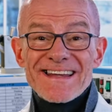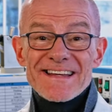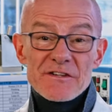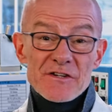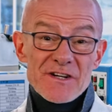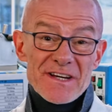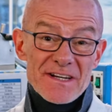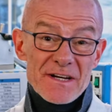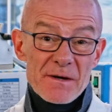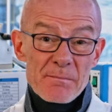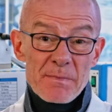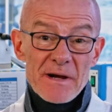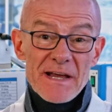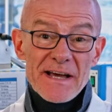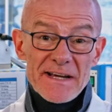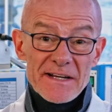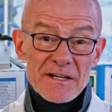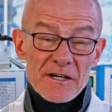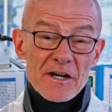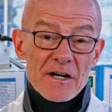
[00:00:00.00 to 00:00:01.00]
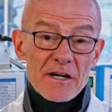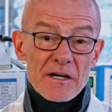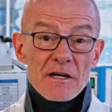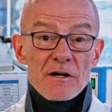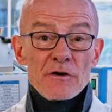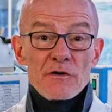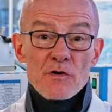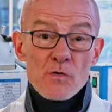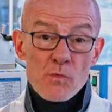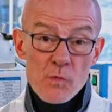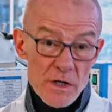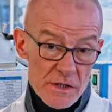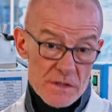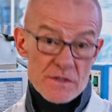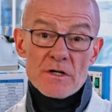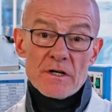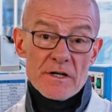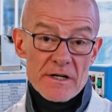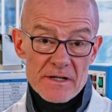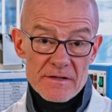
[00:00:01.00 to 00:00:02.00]
that you can apply the color you want
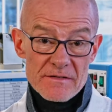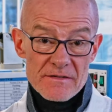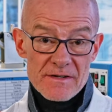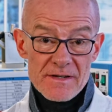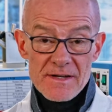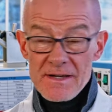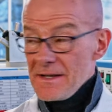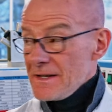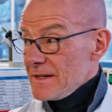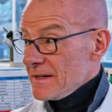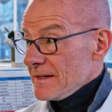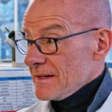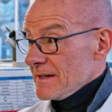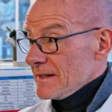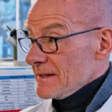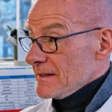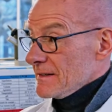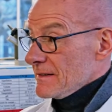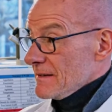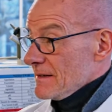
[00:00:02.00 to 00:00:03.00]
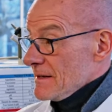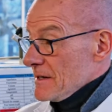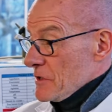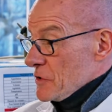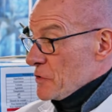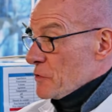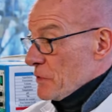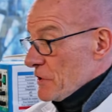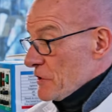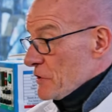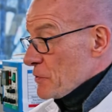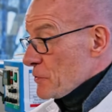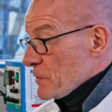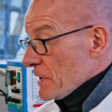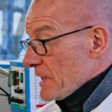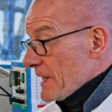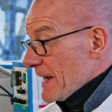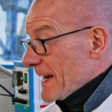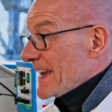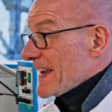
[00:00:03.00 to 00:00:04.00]
on it. And Guido
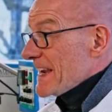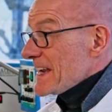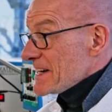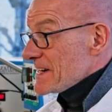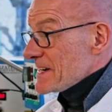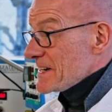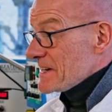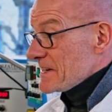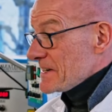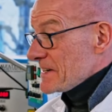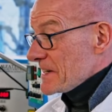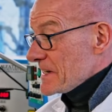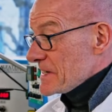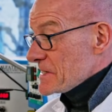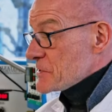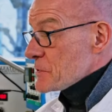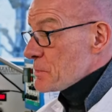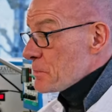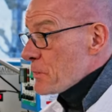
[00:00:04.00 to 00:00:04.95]
will again, he's a